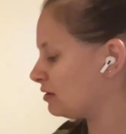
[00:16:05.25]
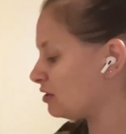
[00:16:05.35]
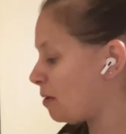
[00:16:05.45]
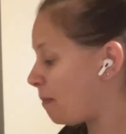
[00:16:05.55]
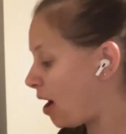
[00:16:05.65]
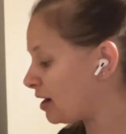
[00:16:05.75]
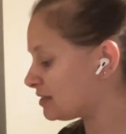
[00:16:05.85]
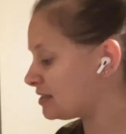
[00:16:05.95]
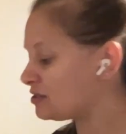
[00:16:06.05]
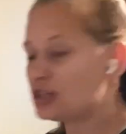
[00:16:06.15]
the
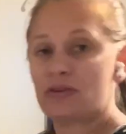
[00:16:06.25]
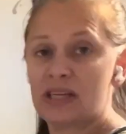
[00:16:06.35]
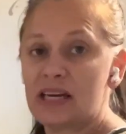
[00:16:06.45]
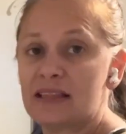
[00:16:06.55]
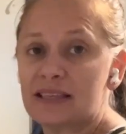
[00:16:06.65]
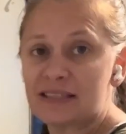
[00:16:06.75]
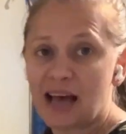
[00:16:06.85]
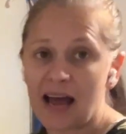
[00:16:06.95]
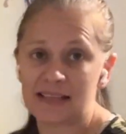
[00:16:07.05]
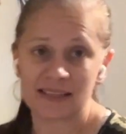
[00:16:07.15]
boxes you need, the
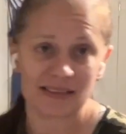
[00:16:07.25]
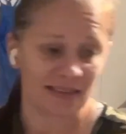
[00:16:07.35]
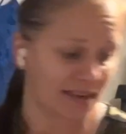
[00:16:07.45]
sizes and